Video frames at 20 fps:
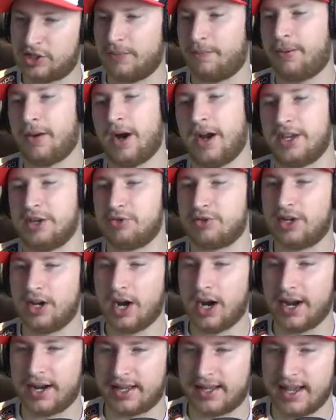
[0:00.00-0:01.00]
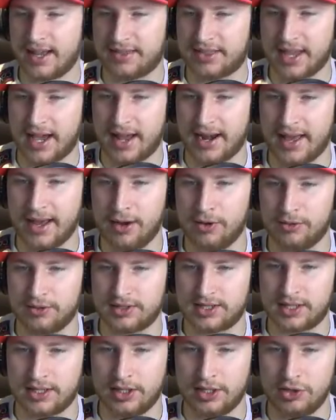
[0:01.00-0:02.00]
Chabot, you got to get that
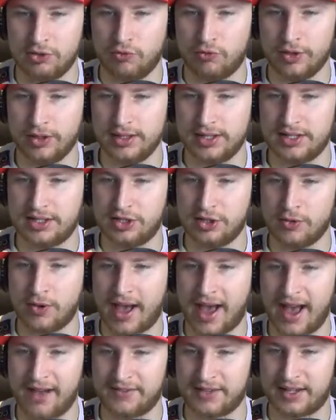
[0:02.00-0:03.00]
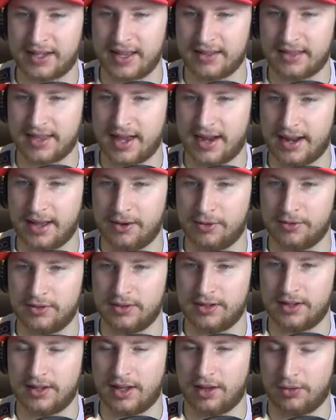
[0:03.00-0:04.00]
out. You really do have to get that out.
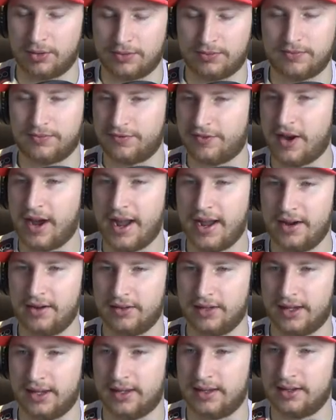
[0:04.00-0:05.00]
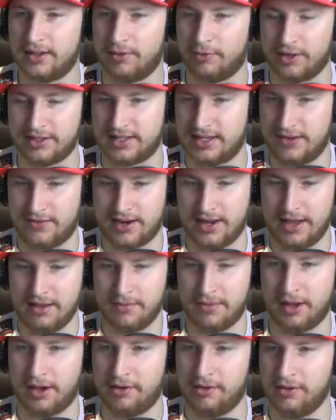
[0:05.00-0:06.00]
Oh, finally. It wasn't even
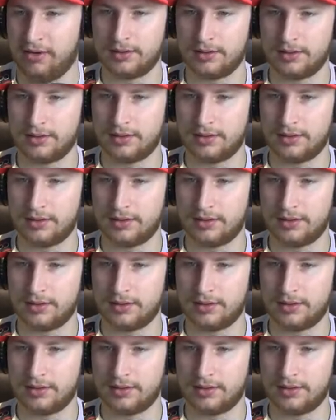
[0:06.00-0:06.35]
him, though.